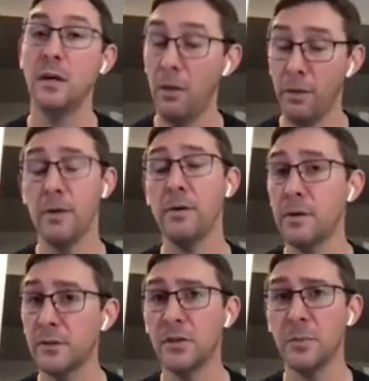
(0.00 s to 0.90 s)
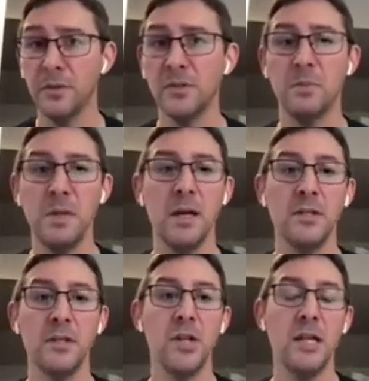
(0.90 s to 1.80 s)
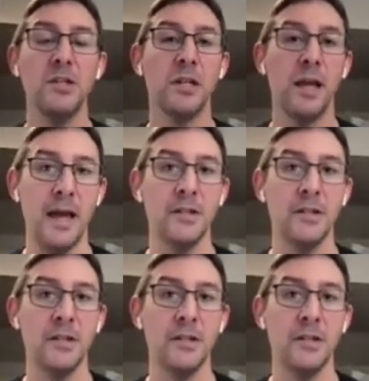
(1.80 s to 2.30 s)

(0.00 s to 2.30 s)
although they're supposed to be unchanging,